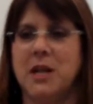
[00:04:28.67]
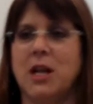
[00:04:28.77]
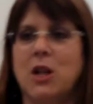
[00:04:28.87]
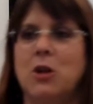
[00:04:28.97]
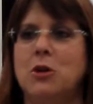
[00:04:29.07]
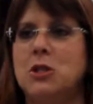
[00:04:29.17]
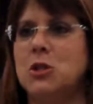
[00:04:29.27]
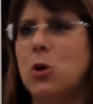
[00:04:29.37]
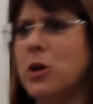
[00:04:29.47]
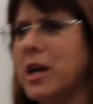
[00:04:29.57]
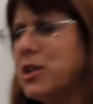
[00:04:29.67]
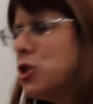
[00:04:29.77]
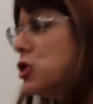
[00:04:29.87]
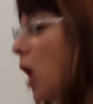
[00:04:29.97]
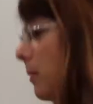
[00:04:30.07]
and I close the door, and I
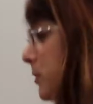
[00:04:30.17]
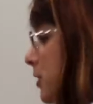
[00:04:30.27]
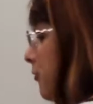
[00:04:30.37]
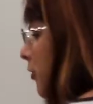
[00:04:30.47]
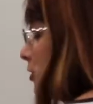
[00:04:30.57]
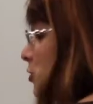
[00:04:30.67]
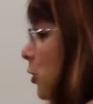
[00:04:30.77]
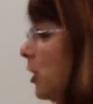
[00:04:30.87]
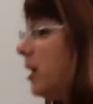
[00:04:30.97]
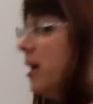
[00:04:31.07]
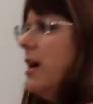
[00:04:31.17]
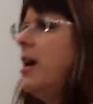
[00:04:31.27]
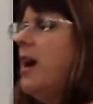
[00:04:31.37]
stalk to the front door.